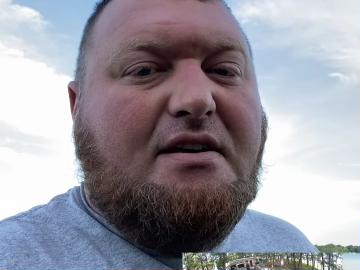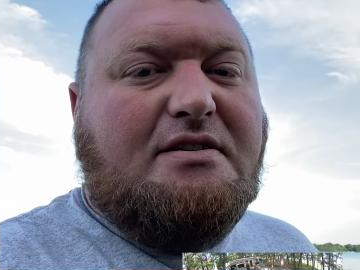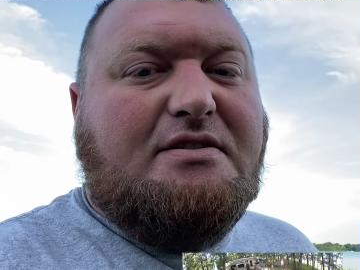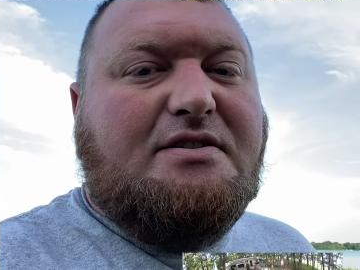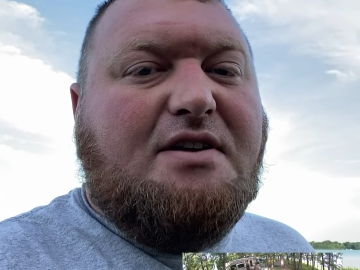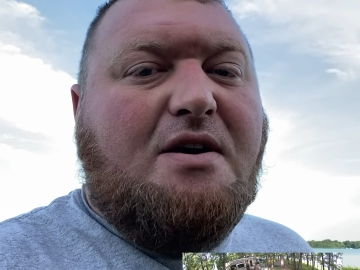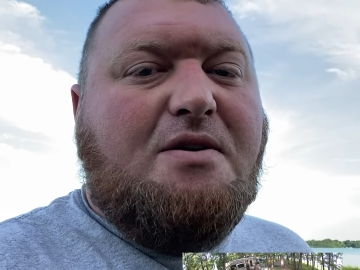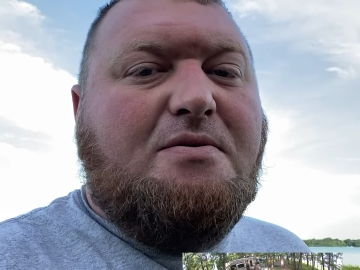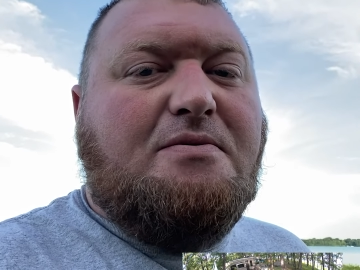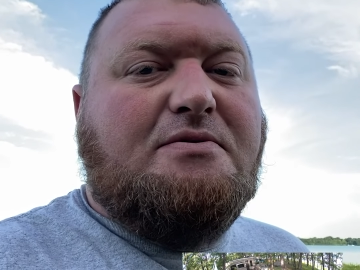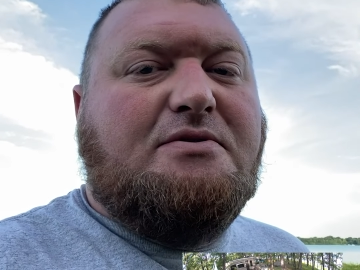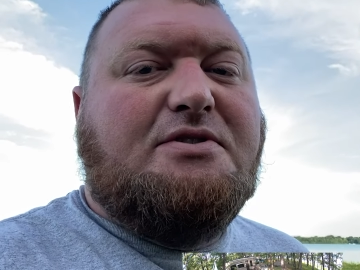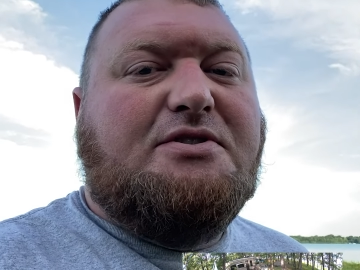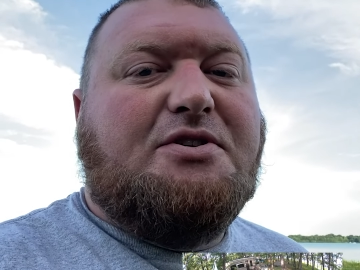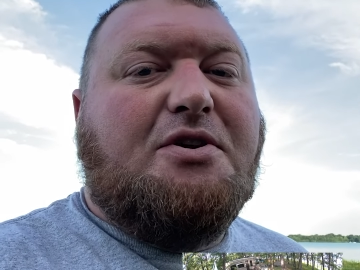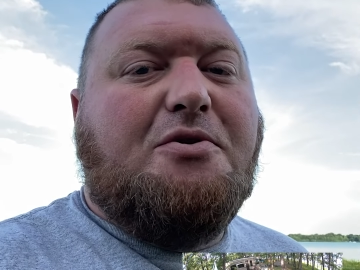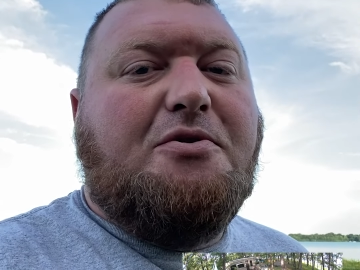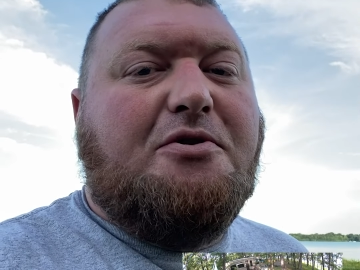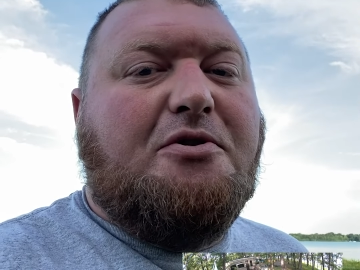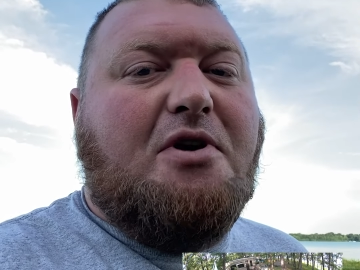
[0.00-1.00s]
zones,
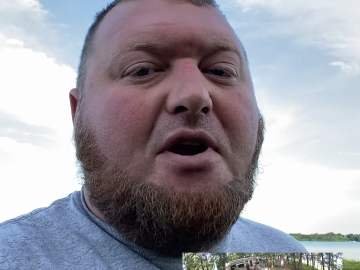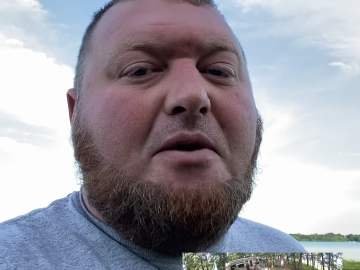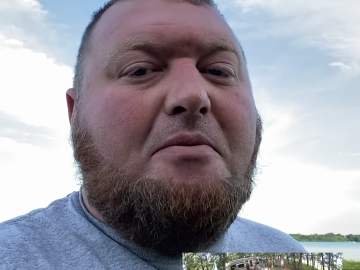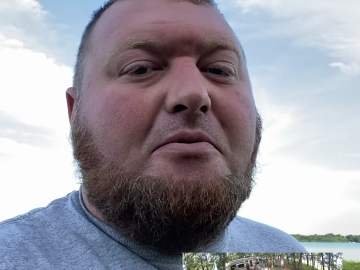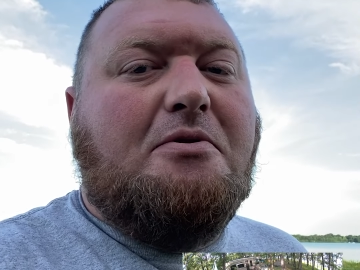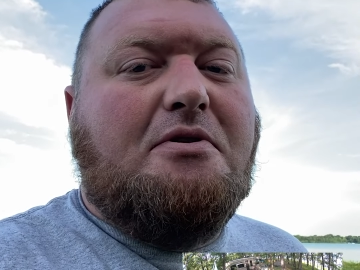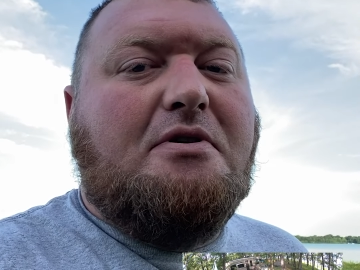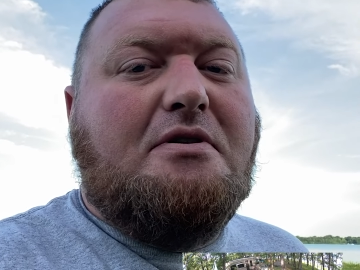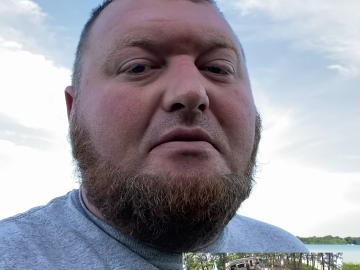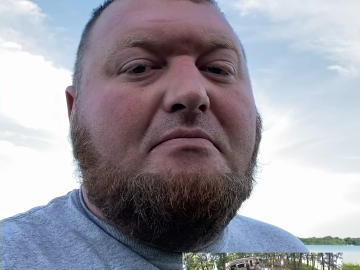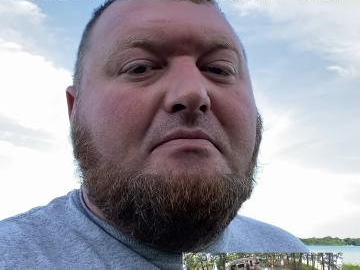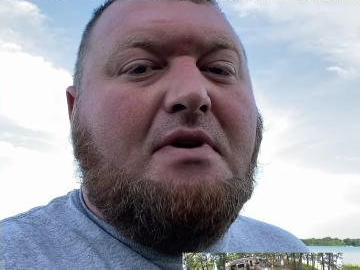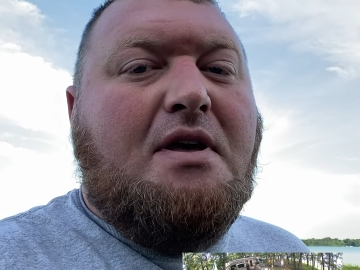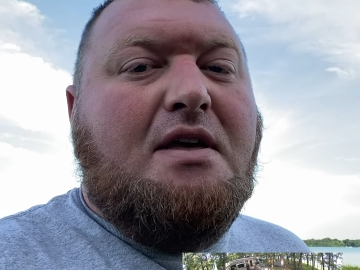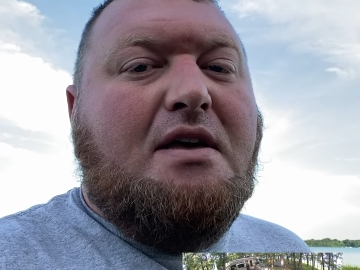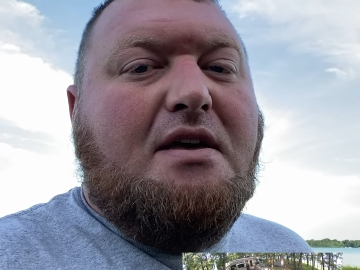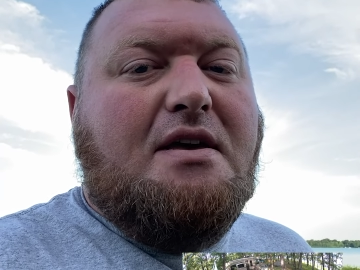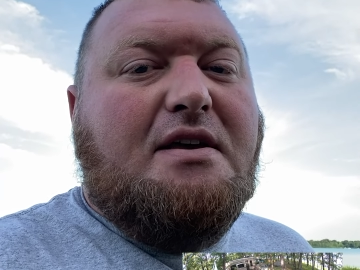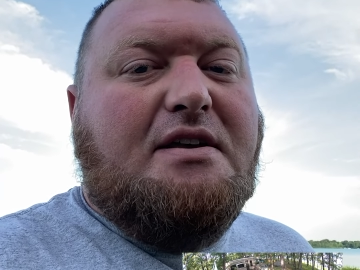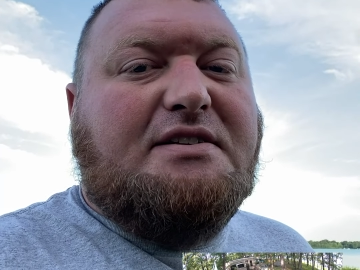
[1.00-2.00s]
so you're able to
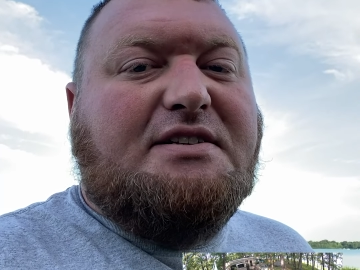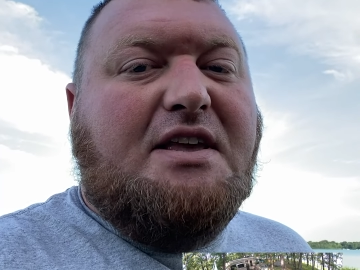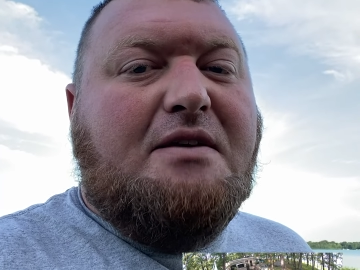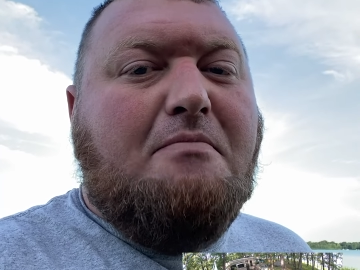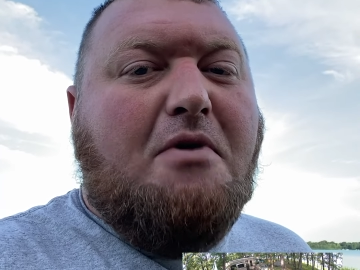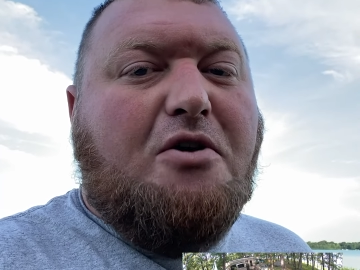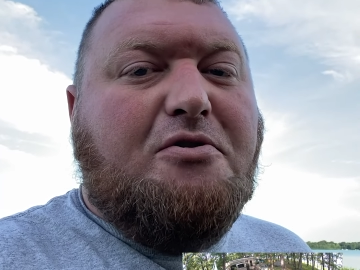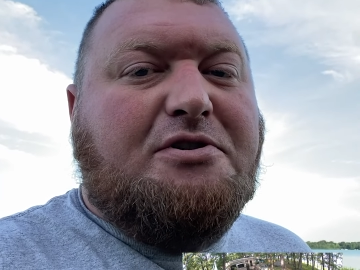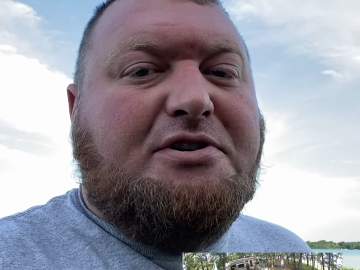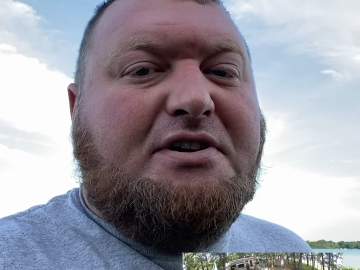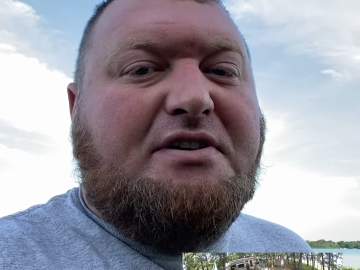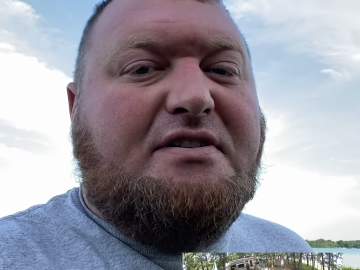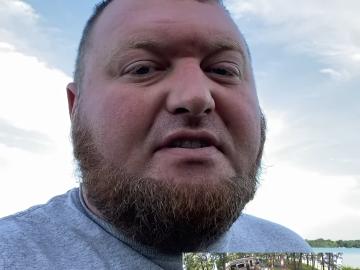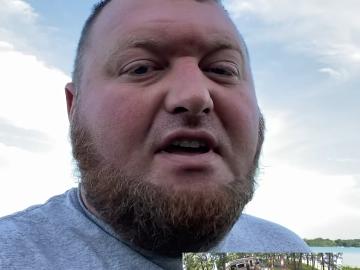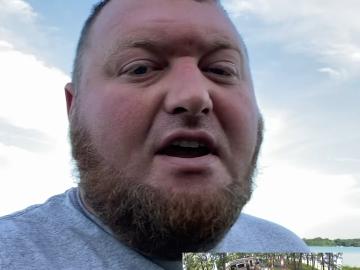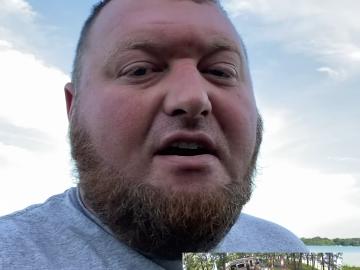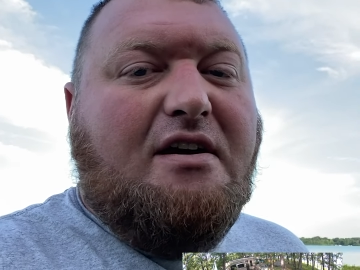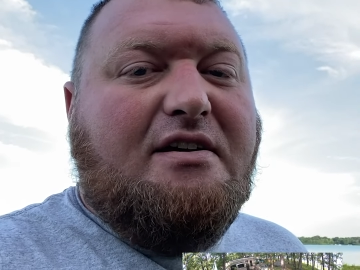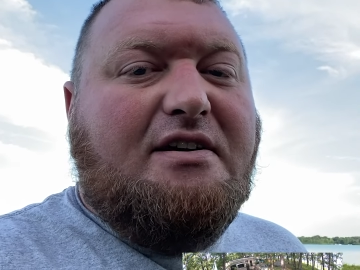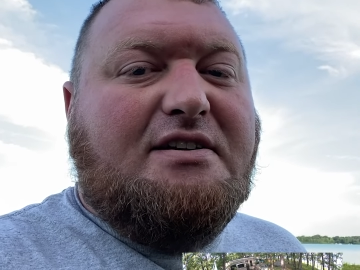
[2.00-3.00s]
see motion in the
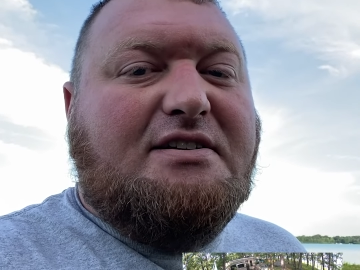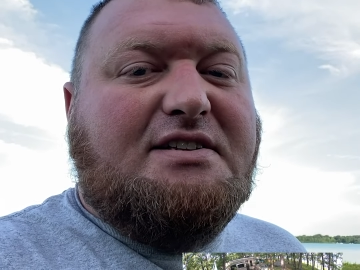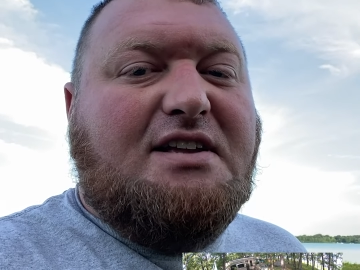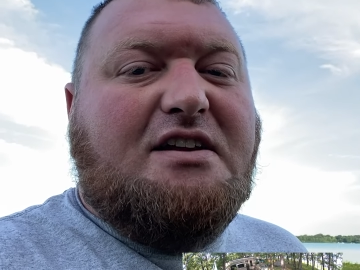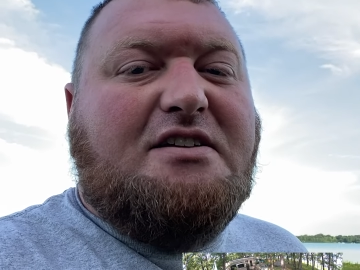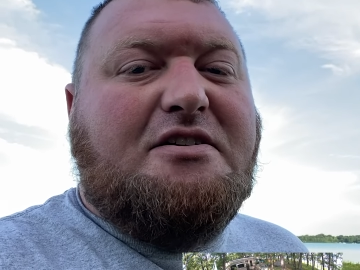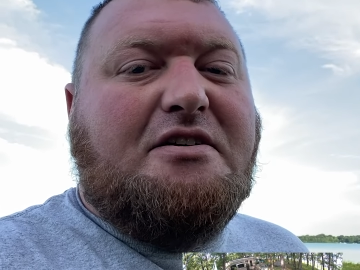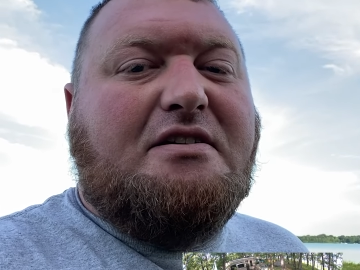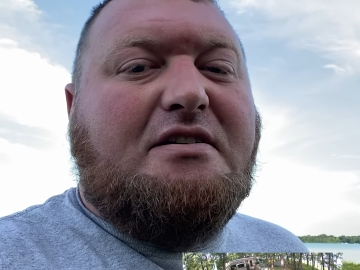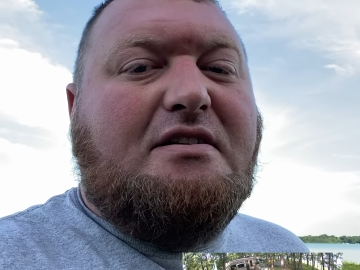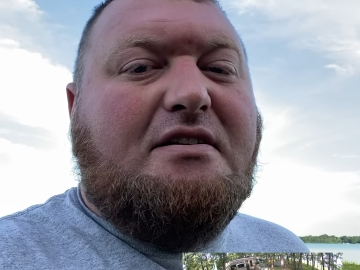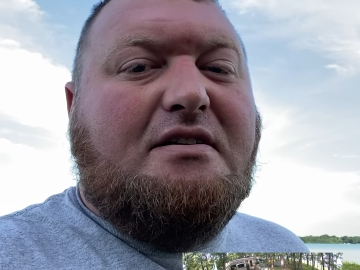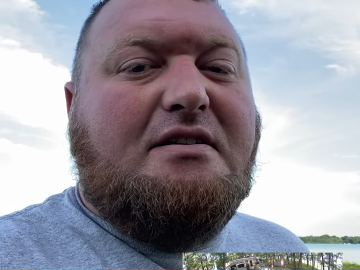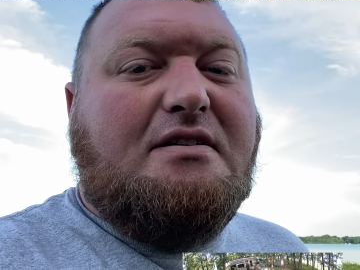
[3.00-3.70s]
areas that you